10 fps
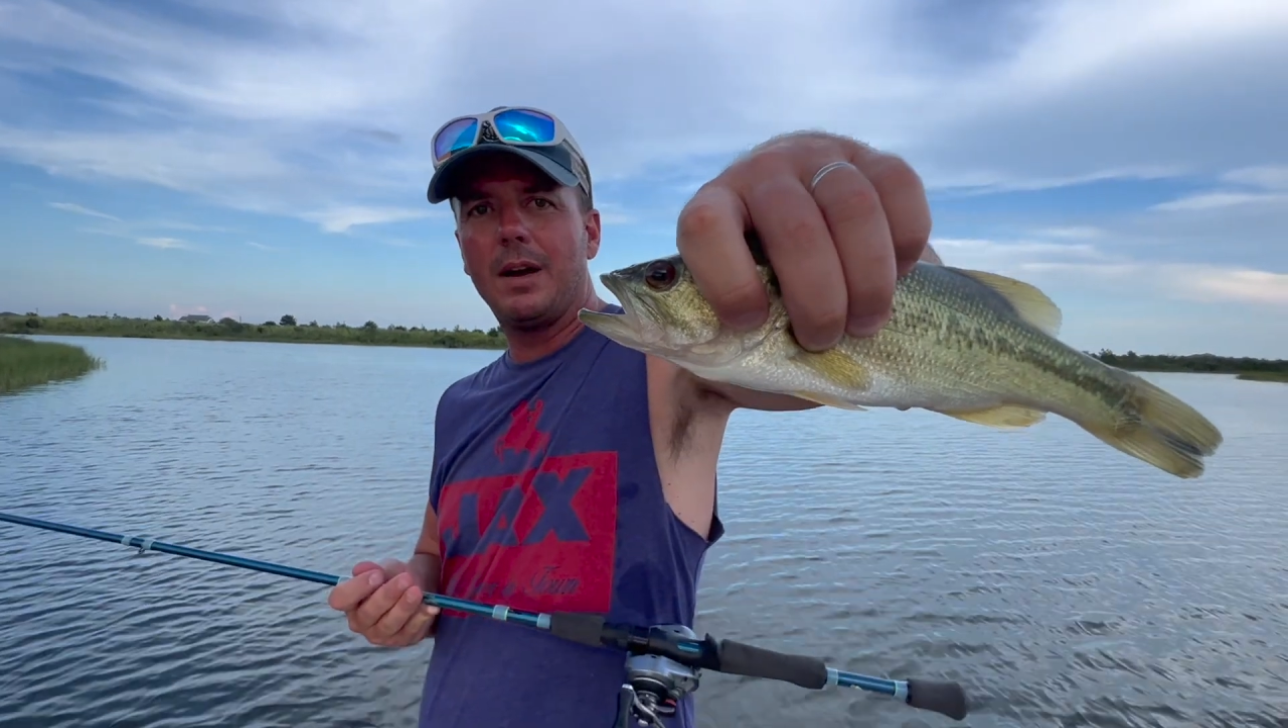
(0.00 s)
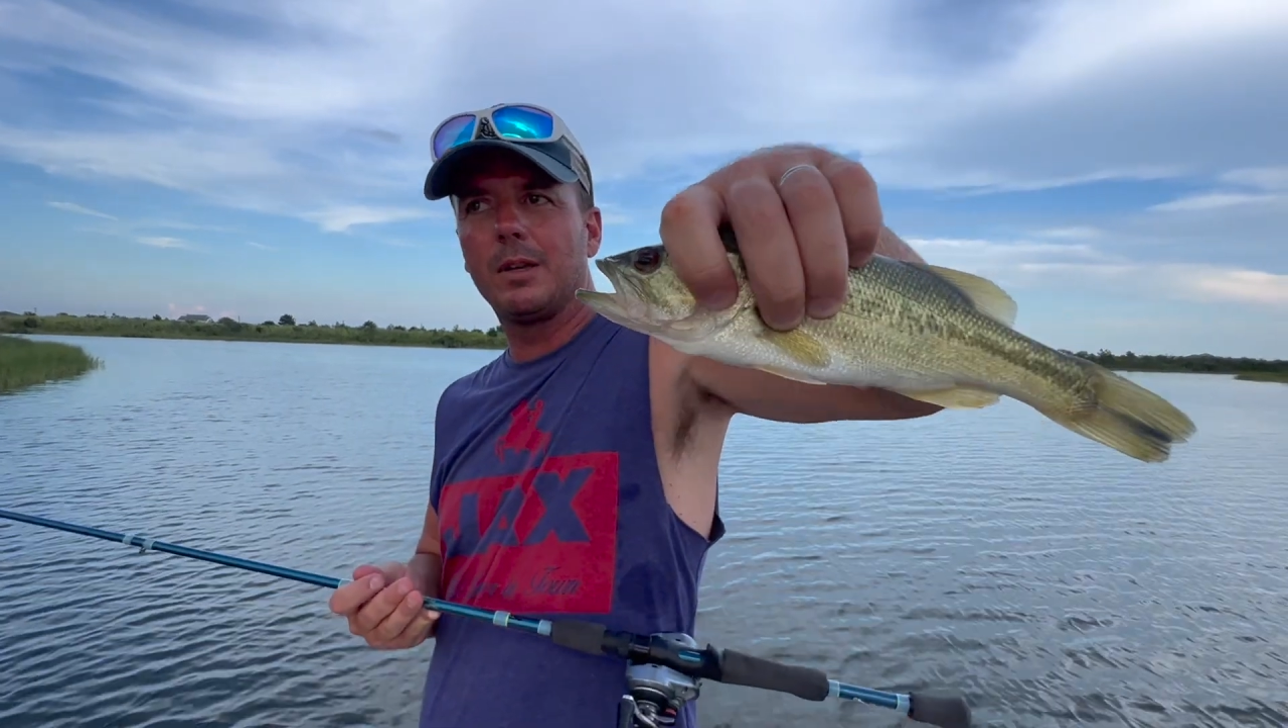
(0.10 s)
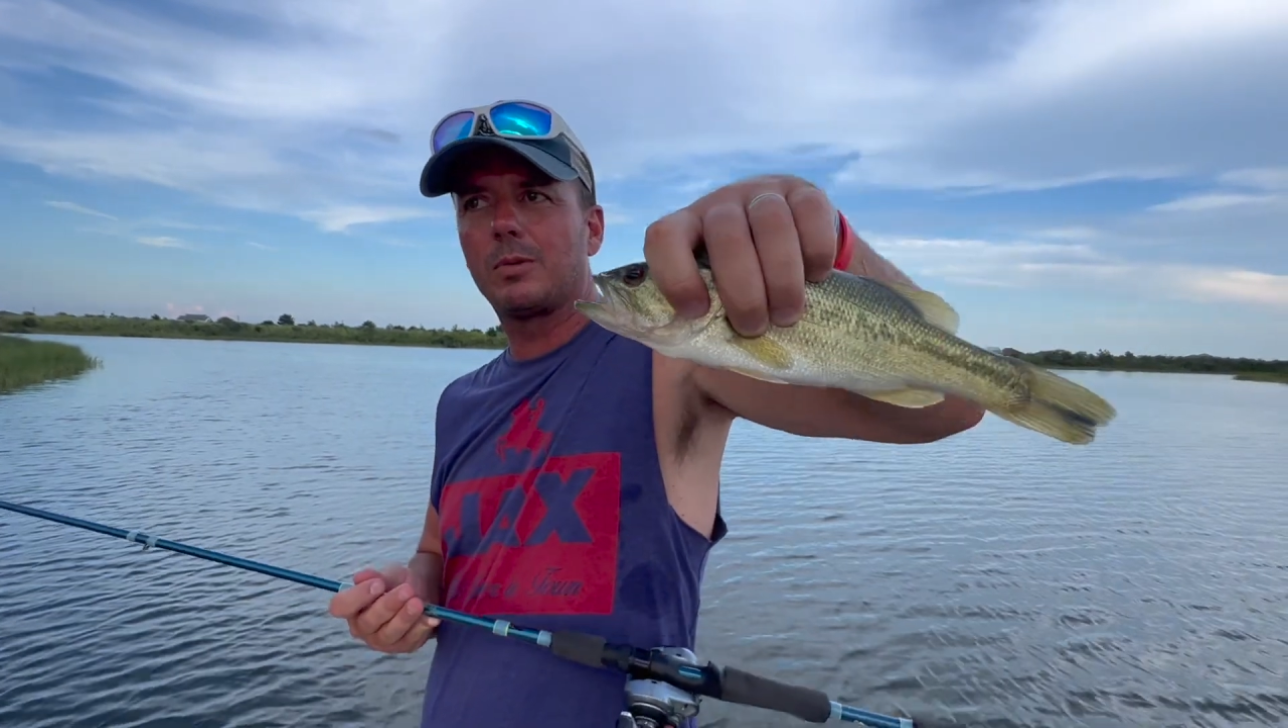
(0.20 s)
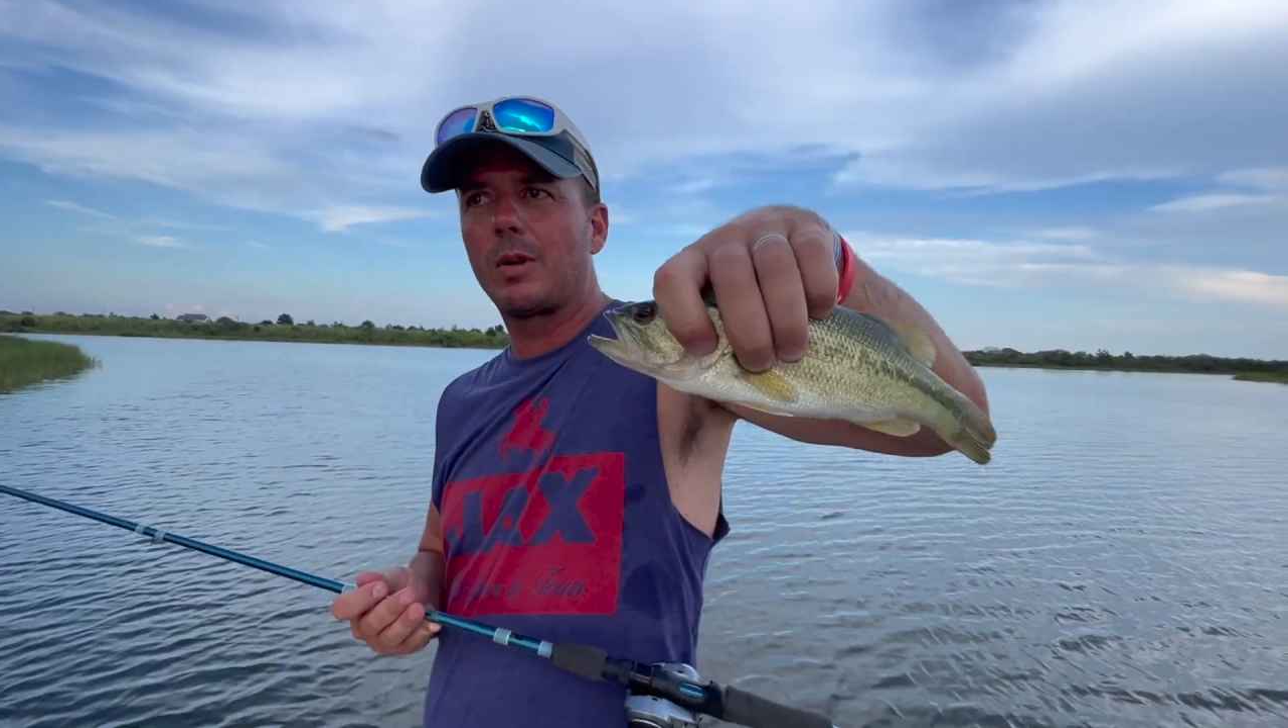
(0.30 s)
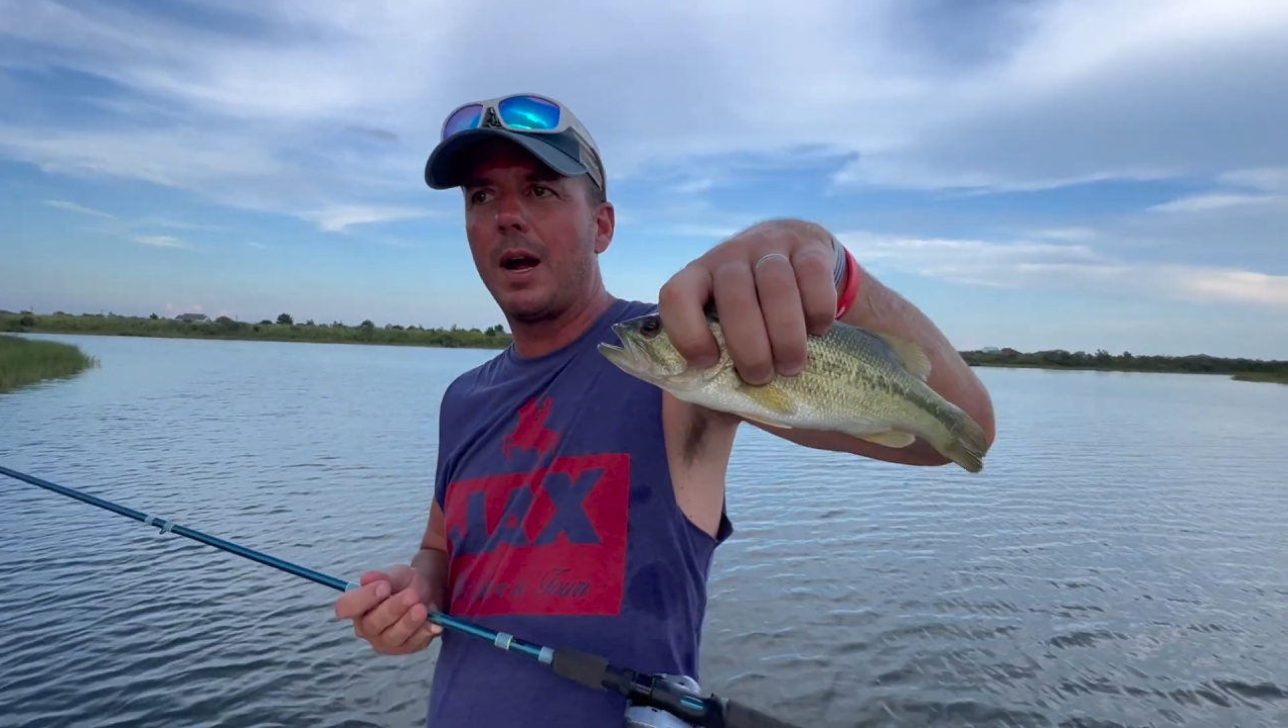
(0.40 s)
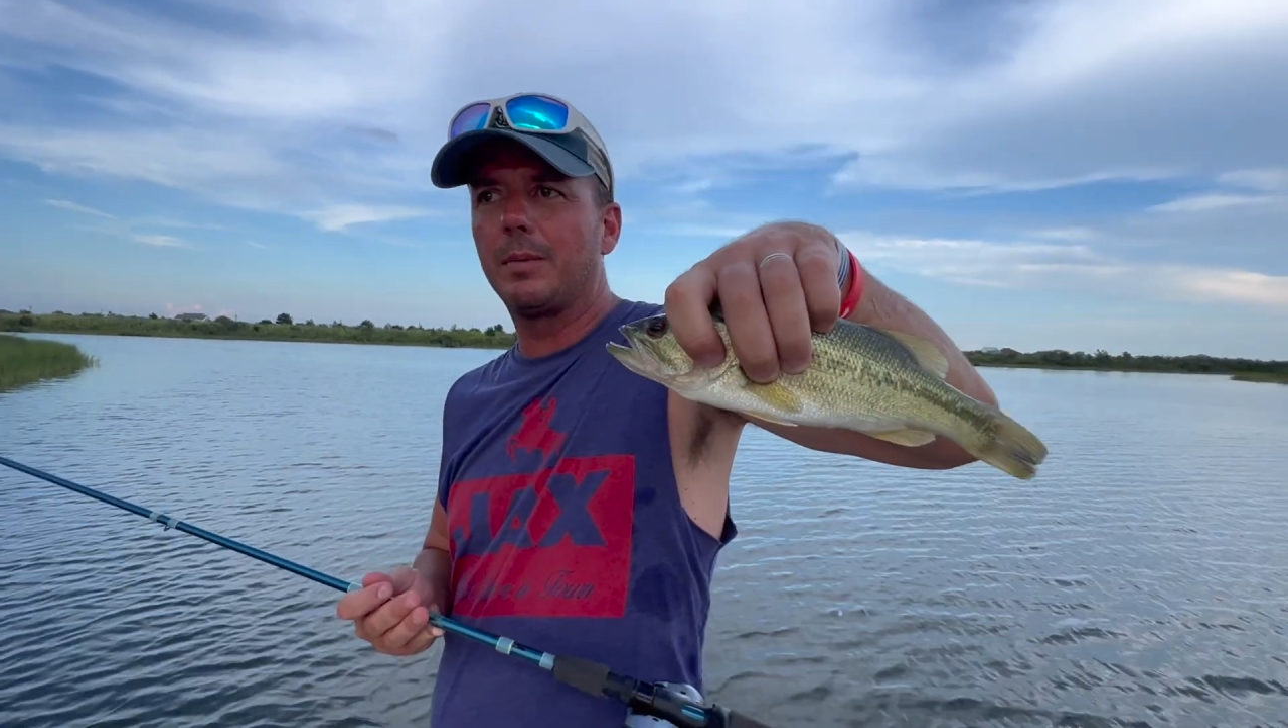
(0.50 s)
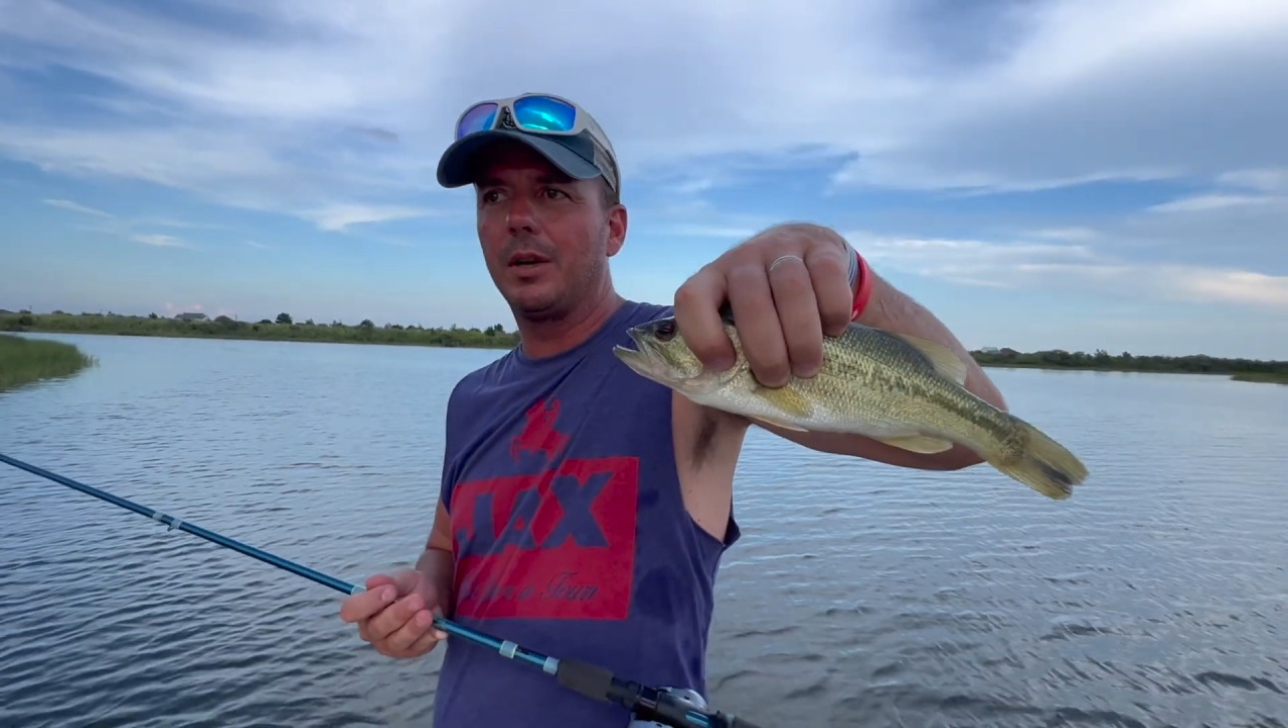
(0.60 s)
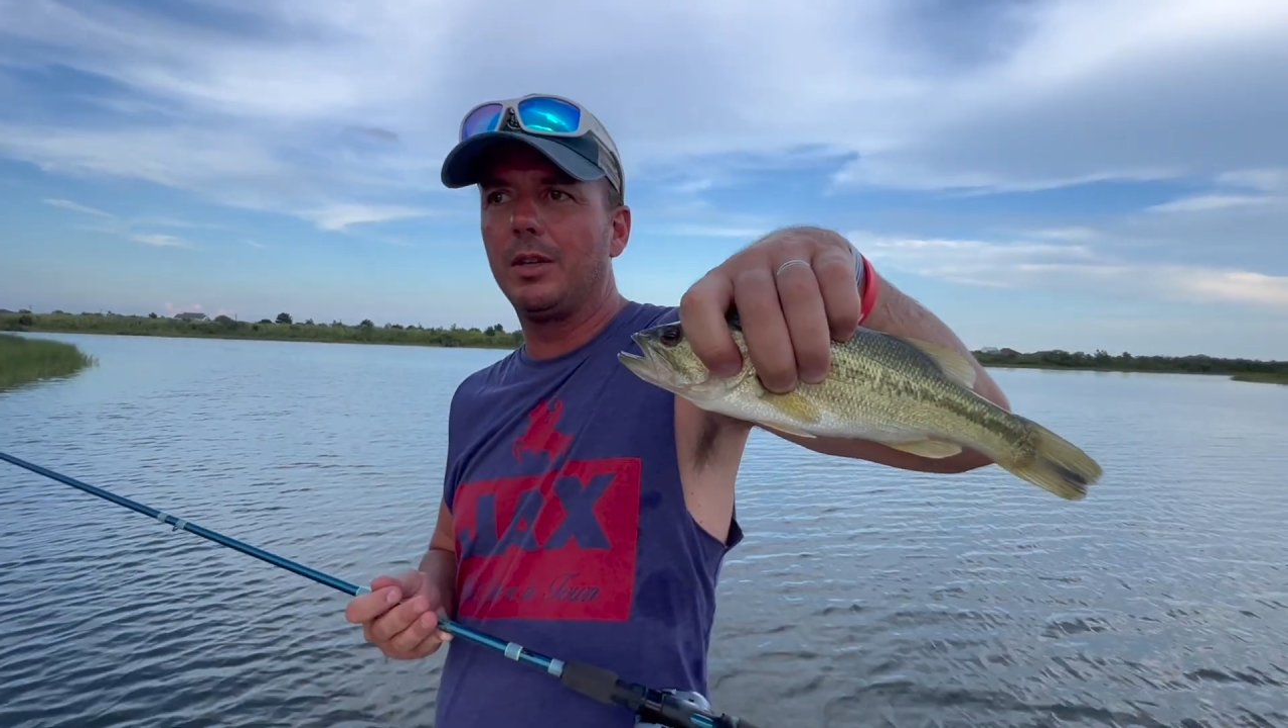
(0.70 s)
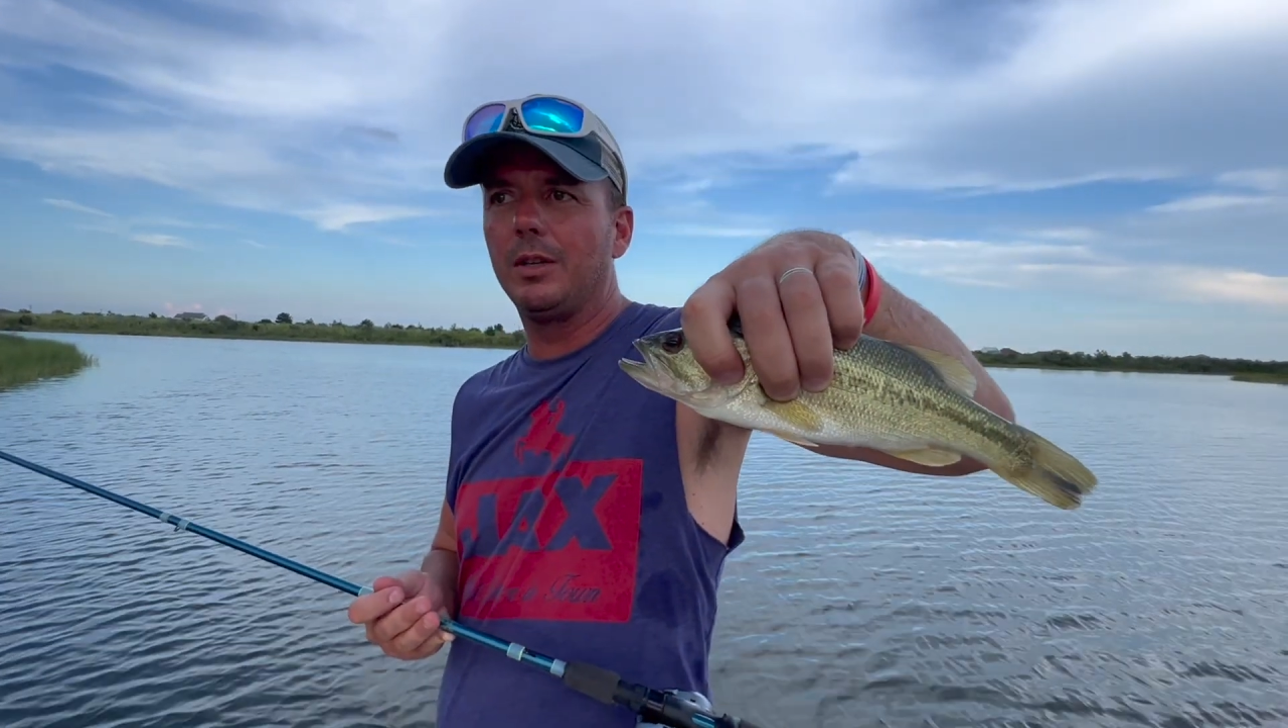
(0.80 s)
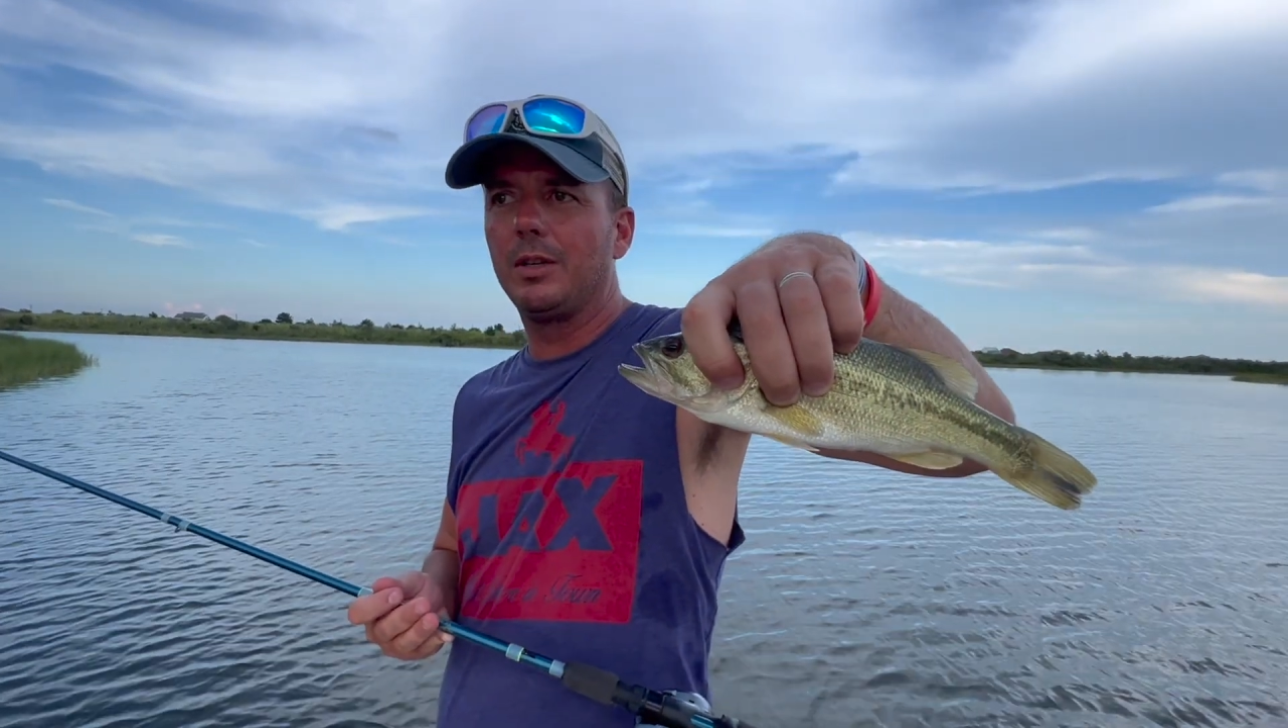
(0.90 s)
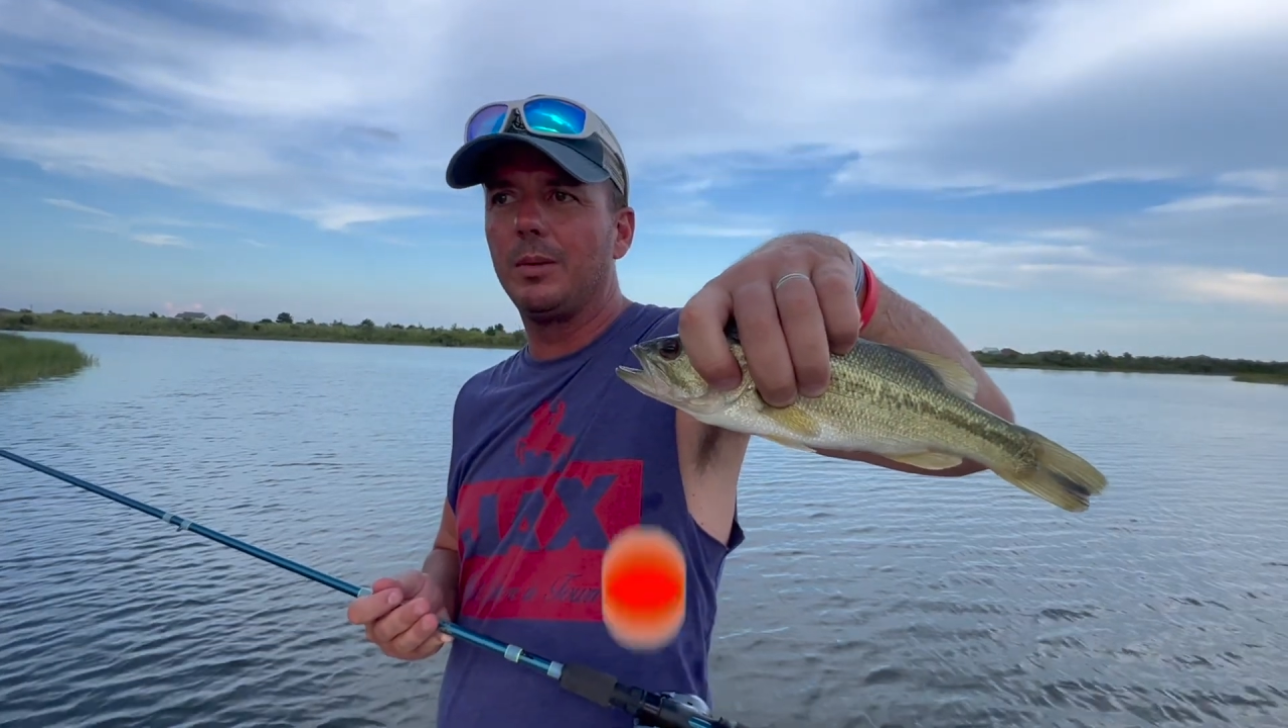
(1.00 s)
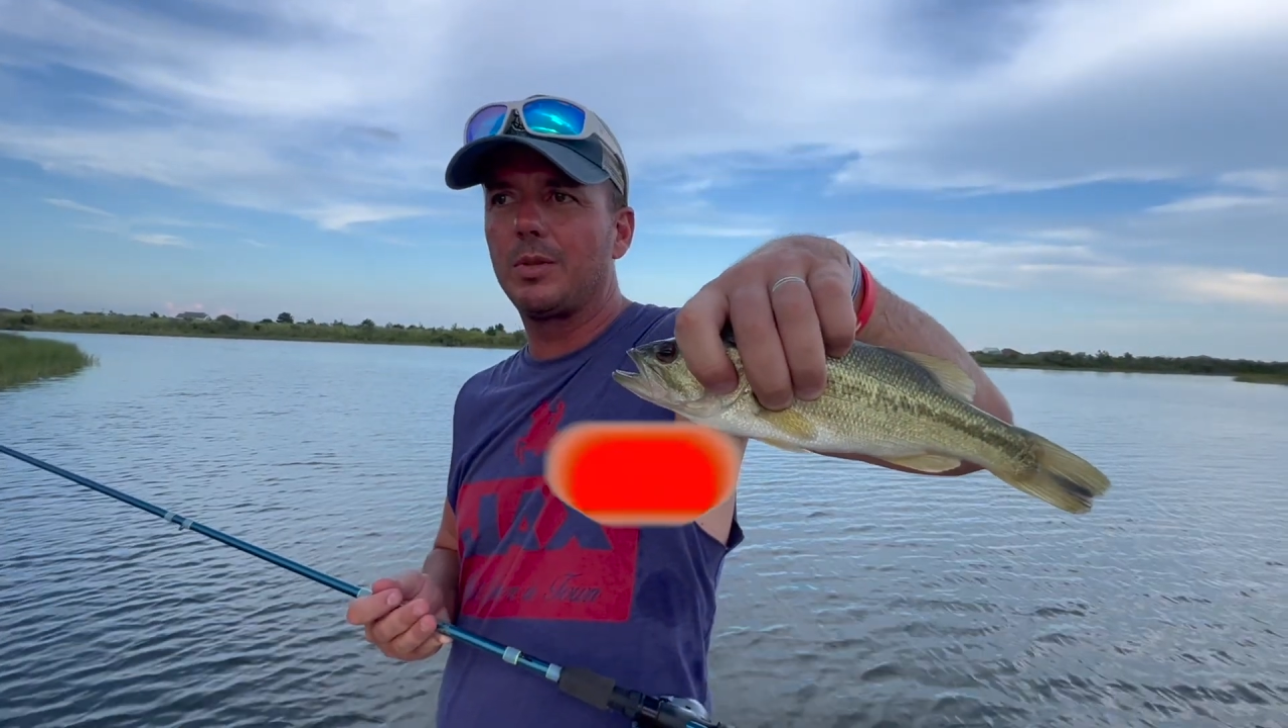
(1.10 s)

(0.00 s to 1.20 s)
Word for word: Subscribe to our YouTube